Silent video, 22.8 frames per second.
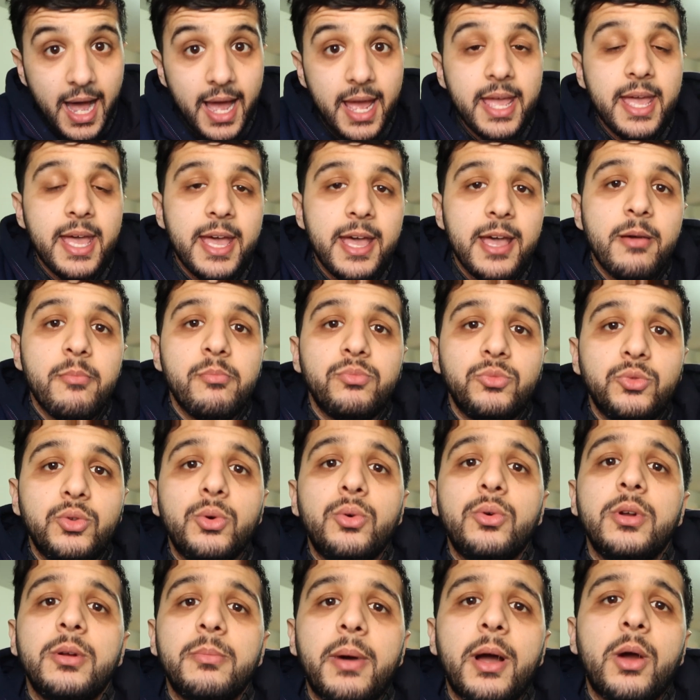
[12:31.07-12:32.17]
I am
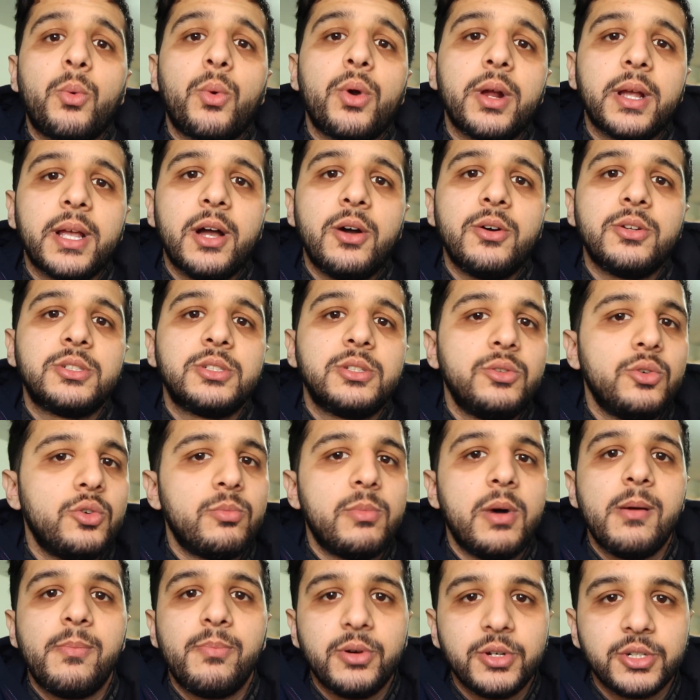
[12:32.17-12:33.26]
doing my workouts, doing
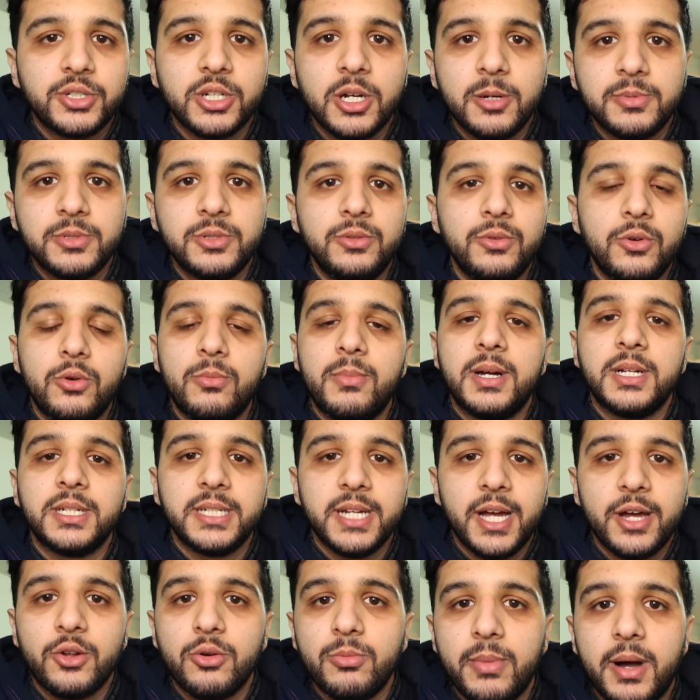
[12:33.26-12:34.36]
my push-ups, doing my
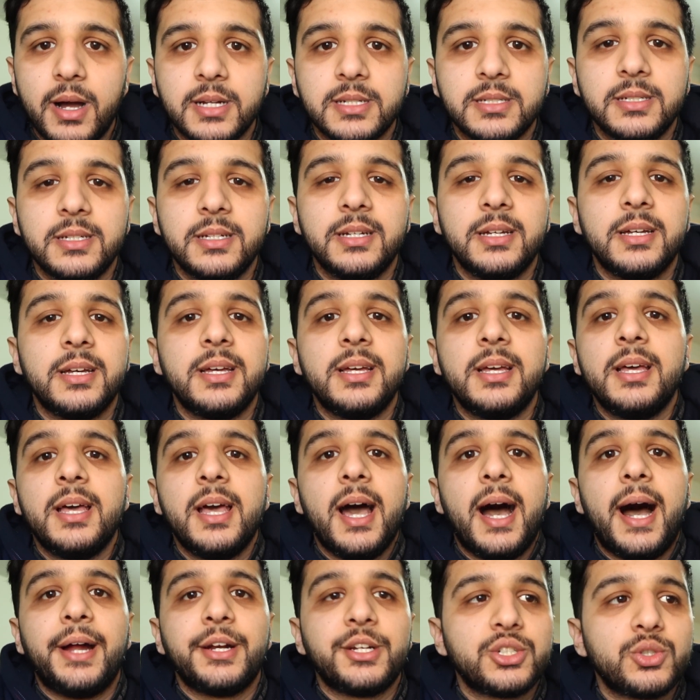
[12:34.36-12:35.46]
shadow boxing.
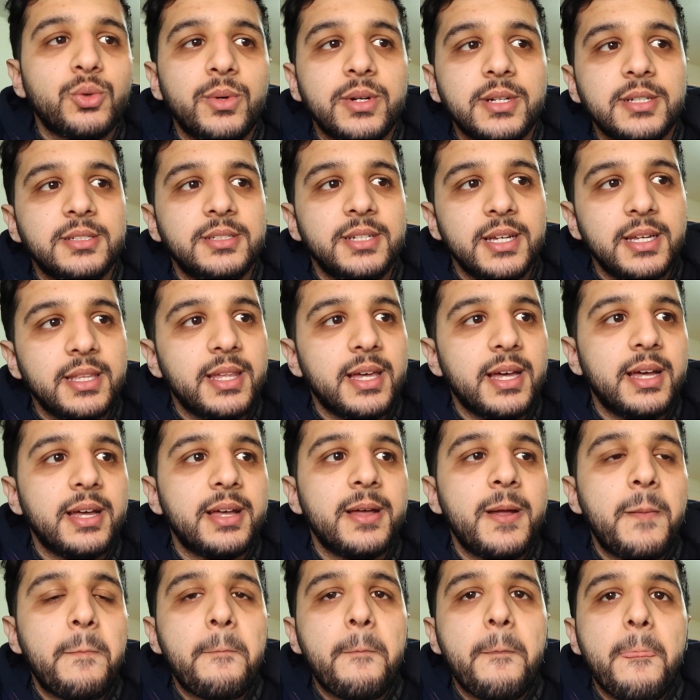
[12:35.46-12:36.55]
I just wanna say that.
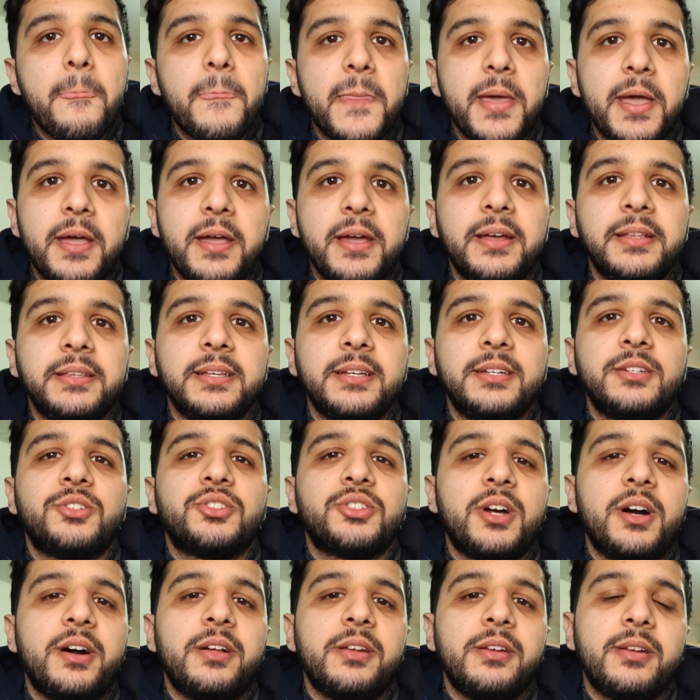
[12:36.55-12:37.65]
And
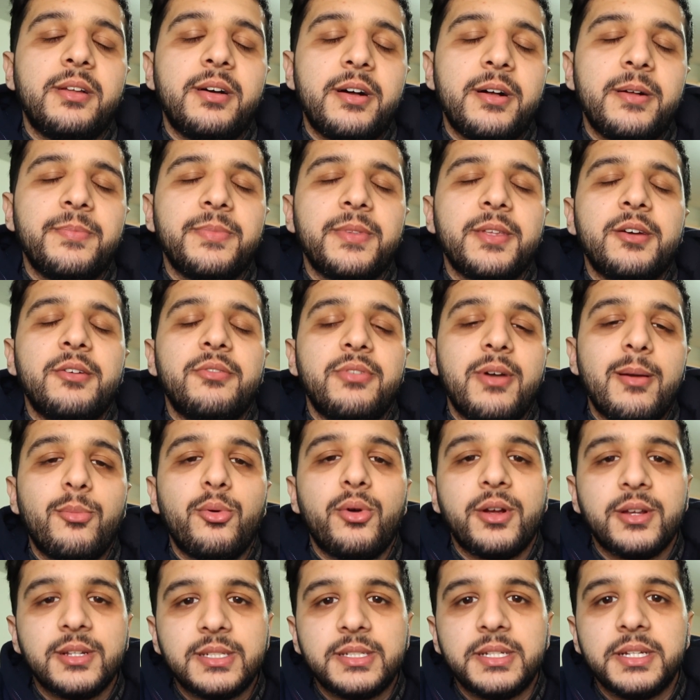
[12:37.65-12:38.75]
inshallah,
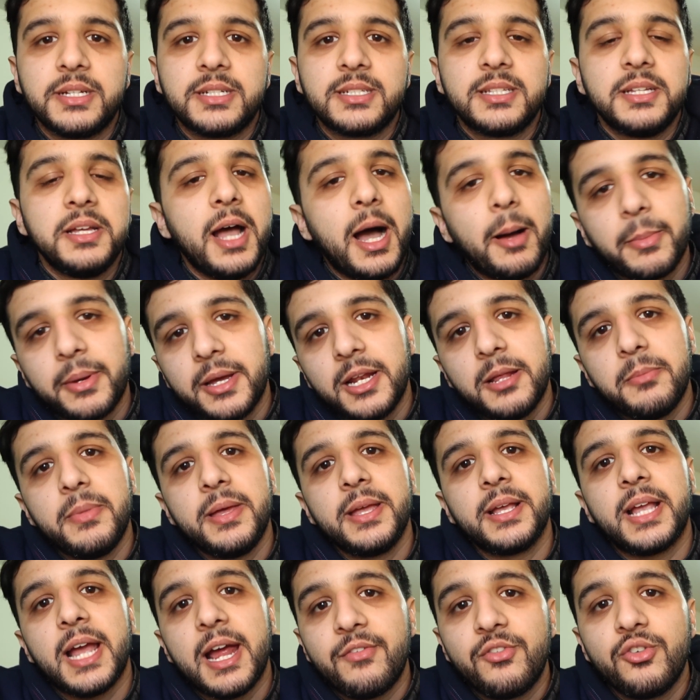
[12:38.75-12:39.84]
February 6th, I'm gonna
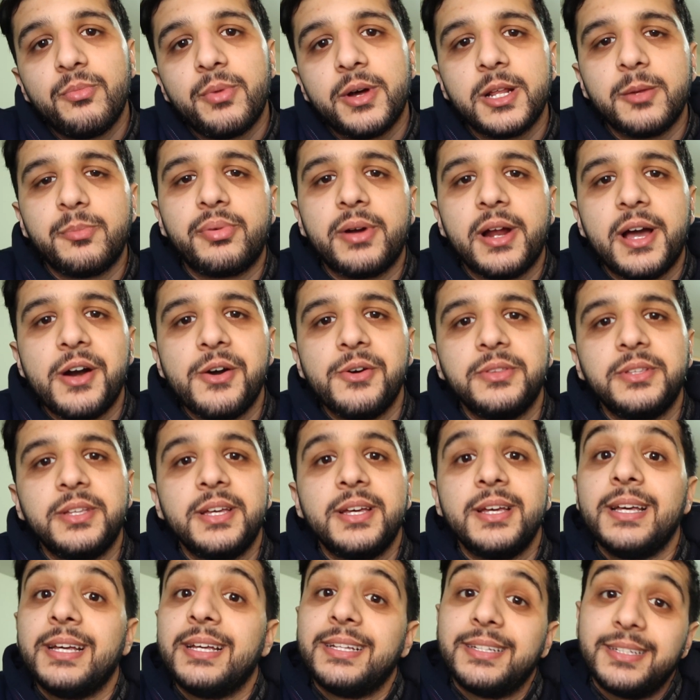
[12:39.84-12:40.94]
make everybody proud.
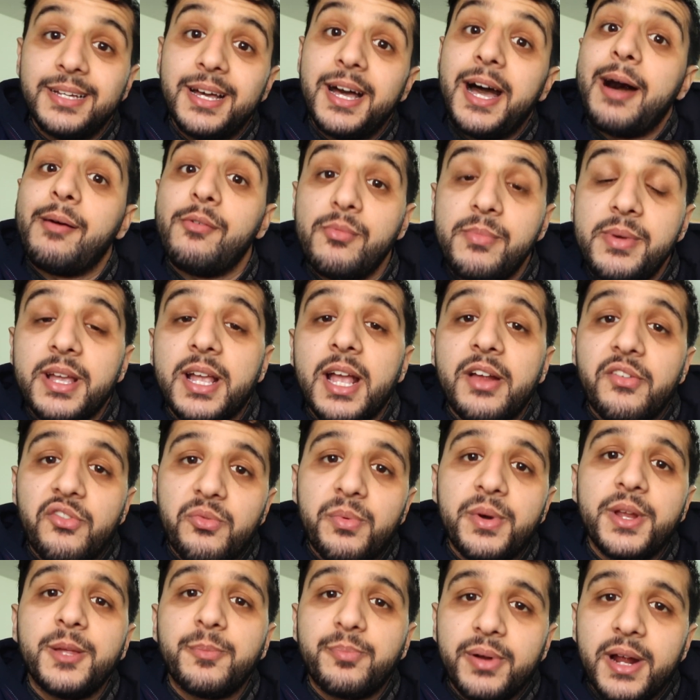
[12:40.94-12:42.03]
I'm gonna make
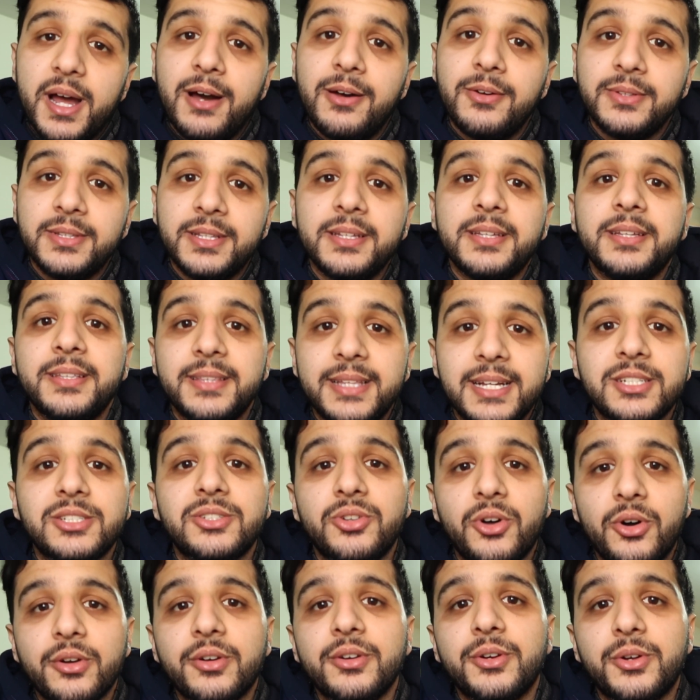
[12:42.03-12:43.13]
everybody proud that's
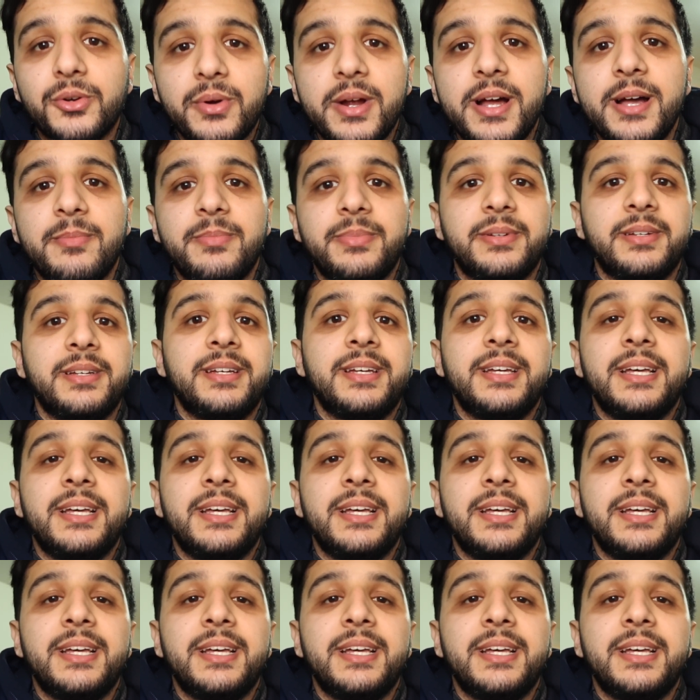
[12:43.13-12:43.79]
talking crap.